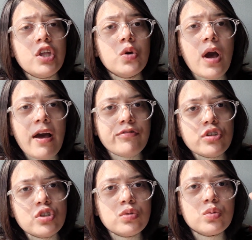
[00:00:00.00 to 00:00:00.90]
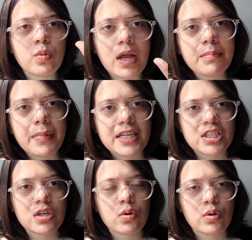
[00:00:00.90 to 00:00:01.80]
you have to choose 1
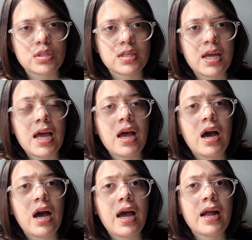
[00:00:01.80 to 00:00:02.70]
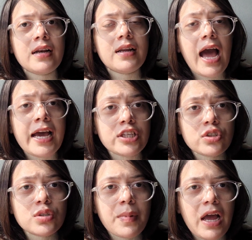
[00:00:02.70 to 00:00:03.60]
major course. And I
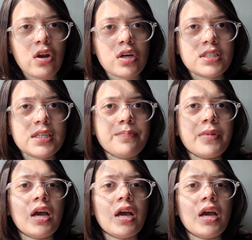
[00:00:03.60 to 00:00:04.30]
choose biology.